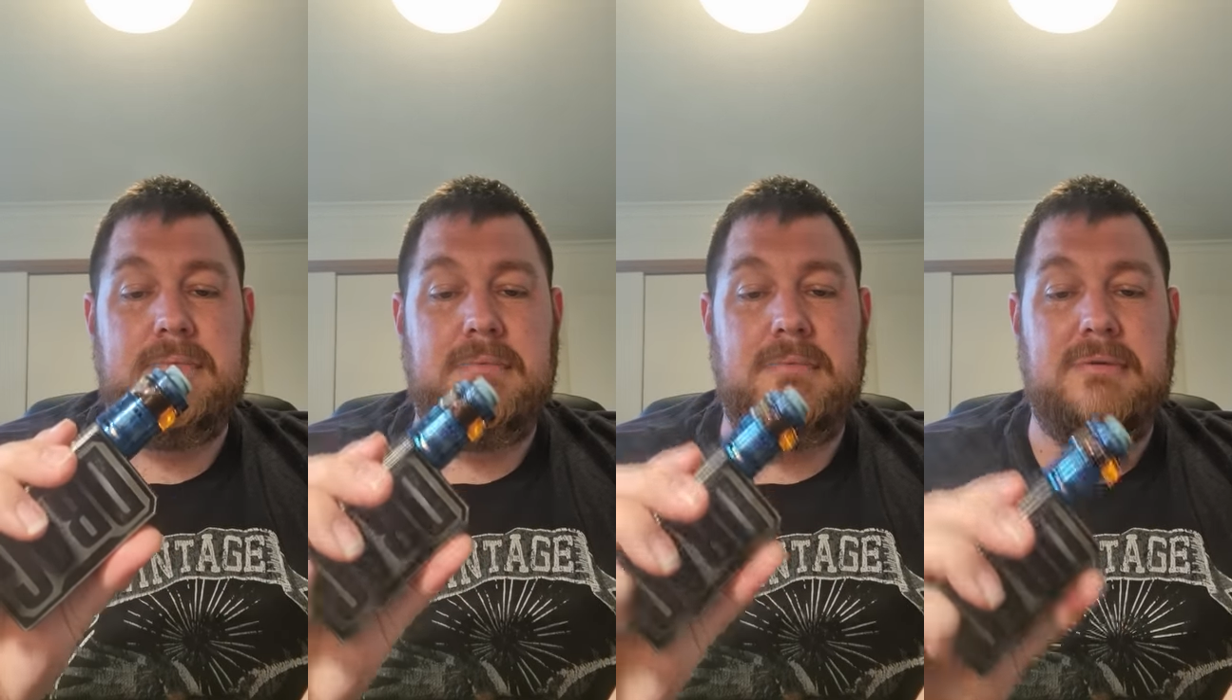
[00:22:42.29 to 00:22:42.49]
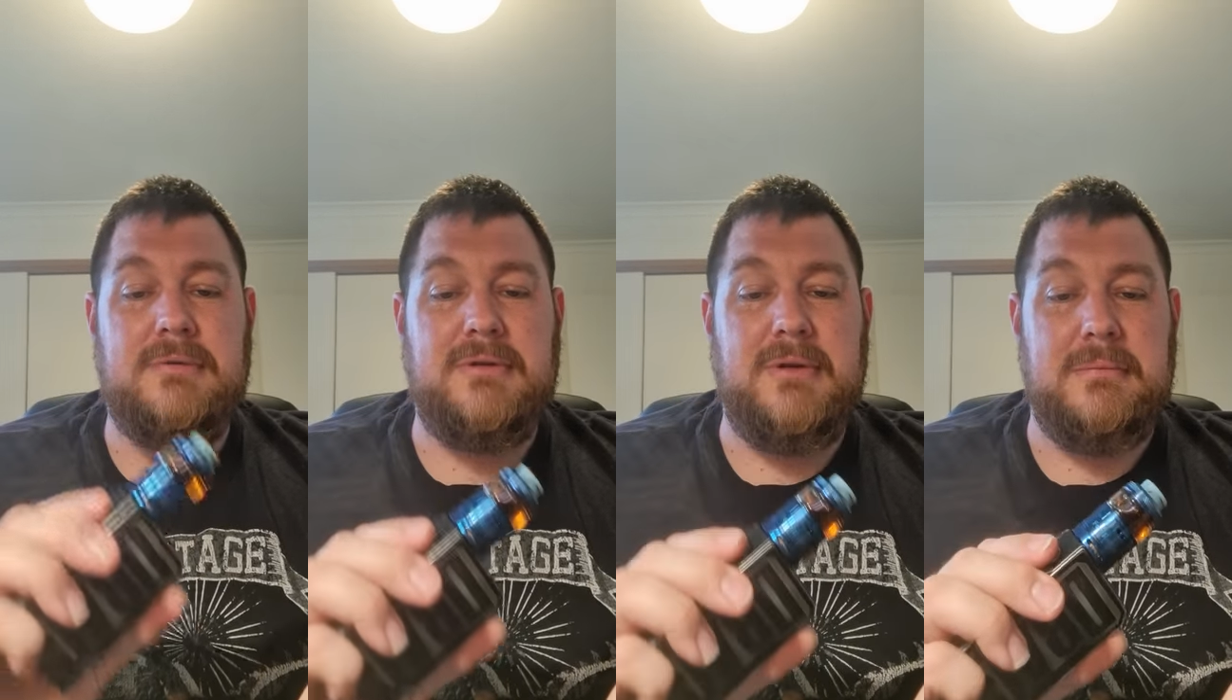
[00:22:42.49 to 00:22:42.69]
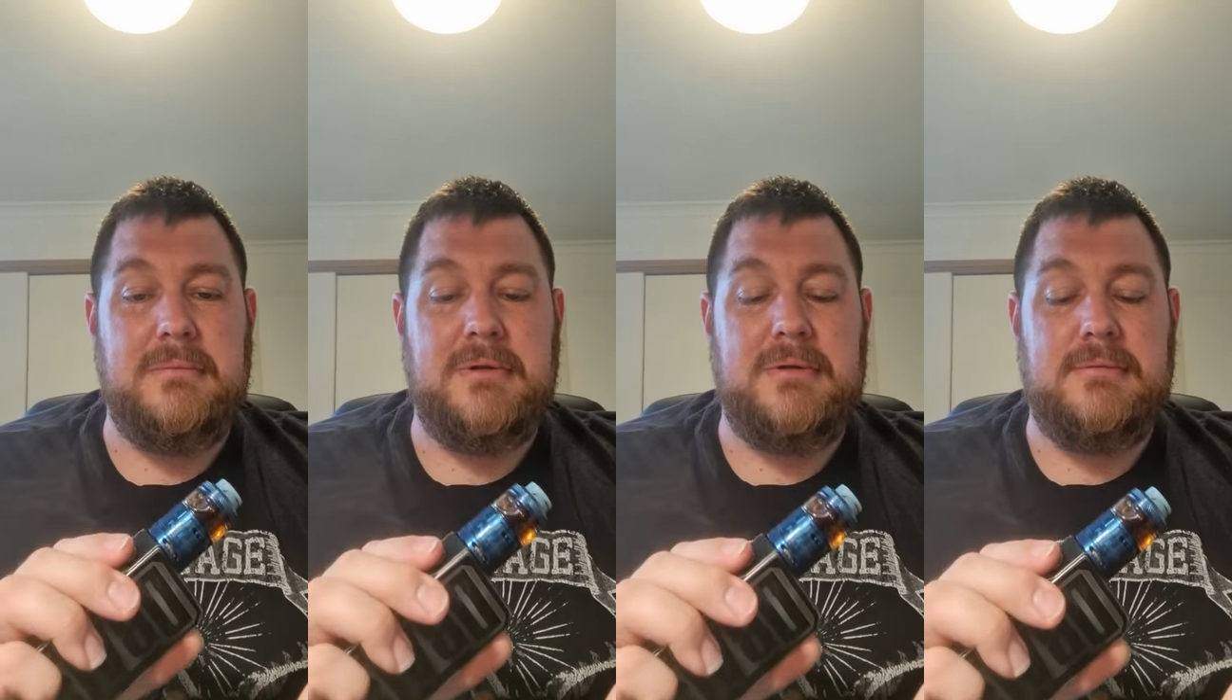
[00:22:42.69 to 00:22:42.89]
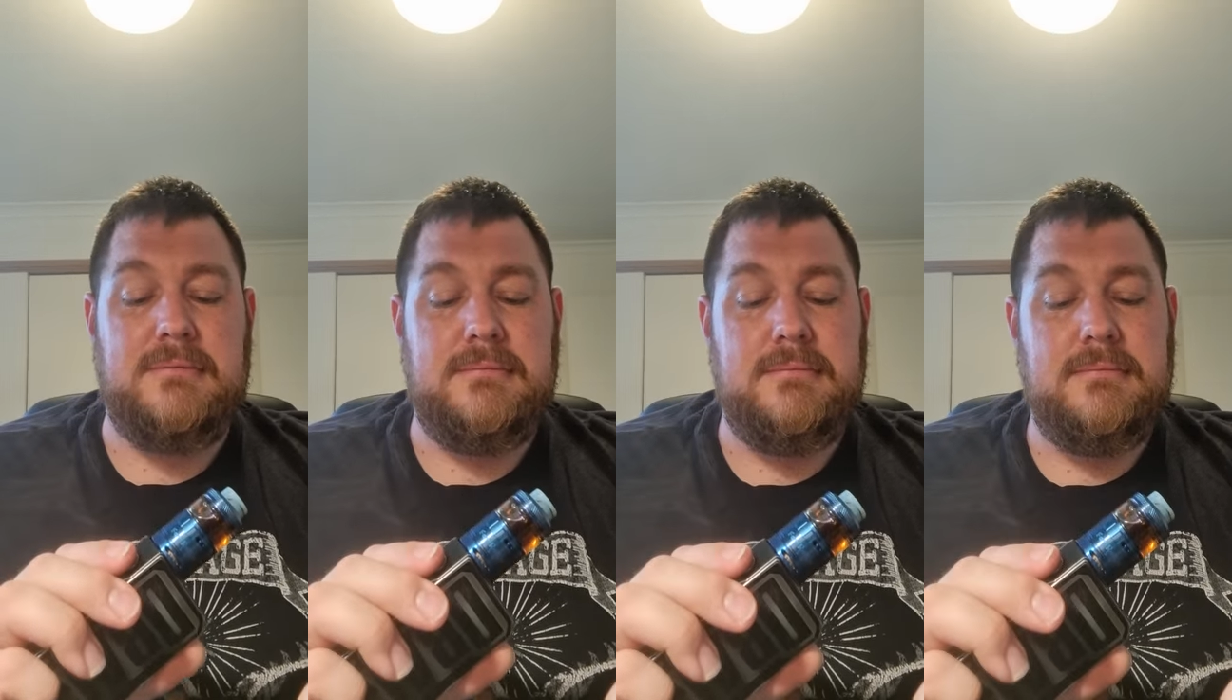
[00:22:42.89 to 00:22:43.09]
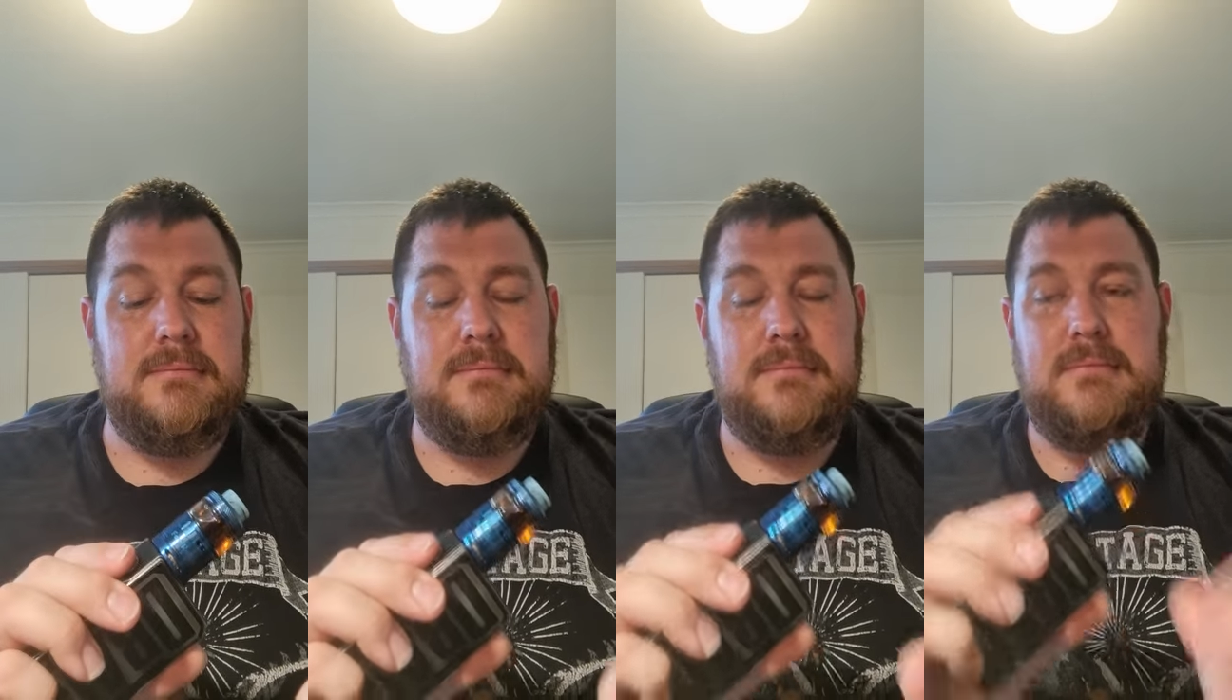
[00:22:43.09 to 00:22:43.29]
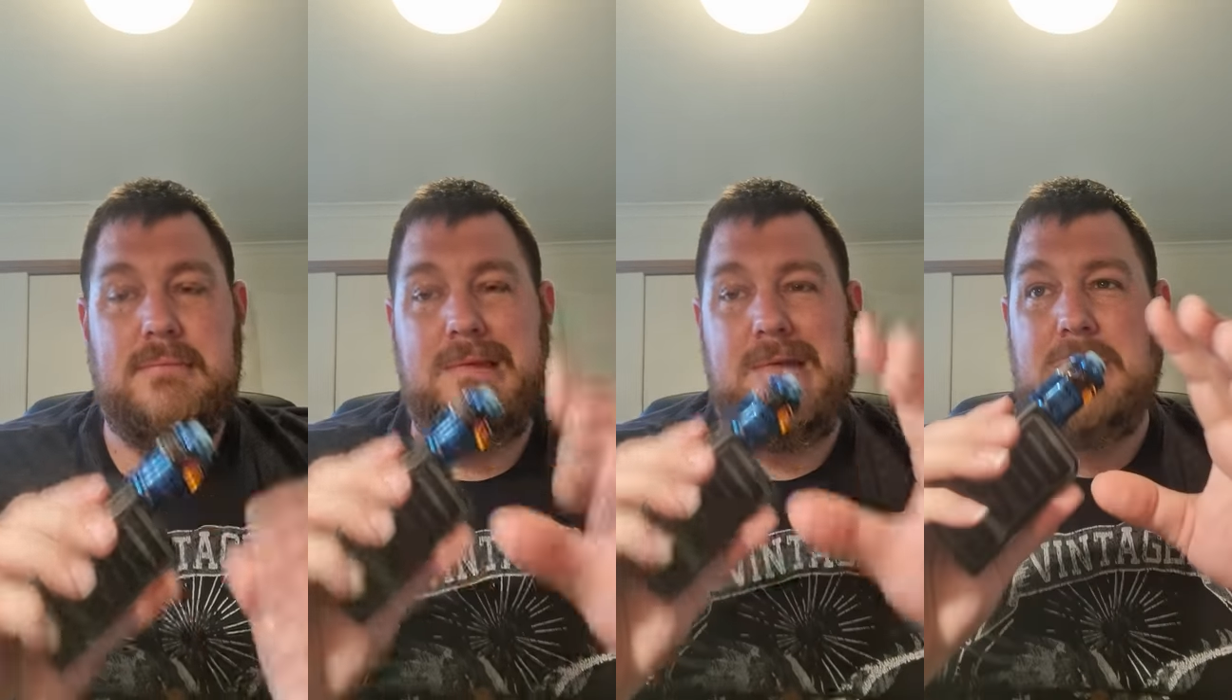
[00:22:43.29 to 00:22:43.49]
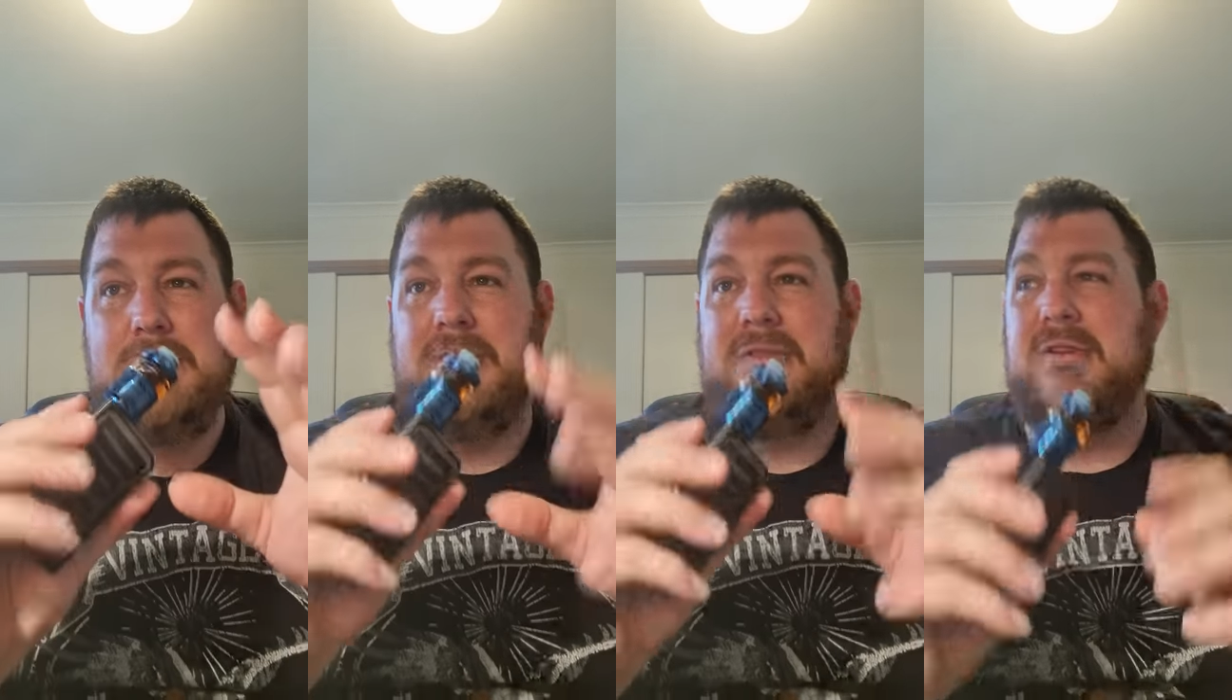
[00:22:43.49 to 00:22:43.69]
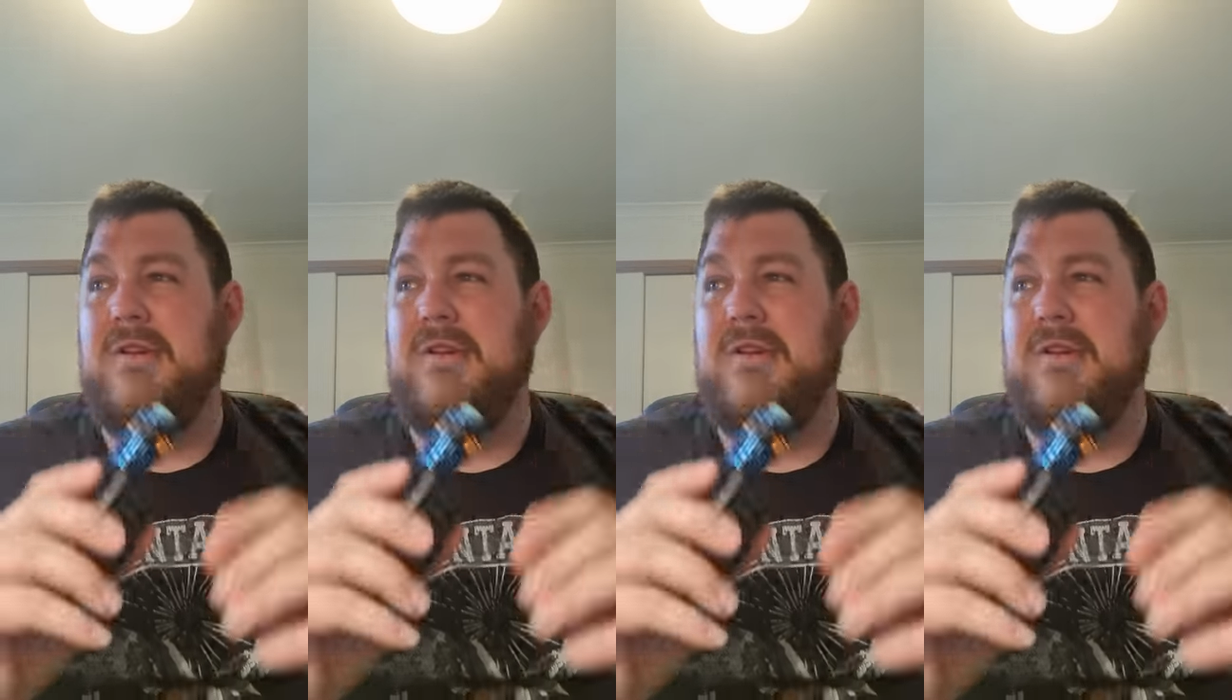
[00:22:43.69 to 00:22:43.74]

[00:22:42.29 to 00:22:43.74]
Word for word: Something a little bit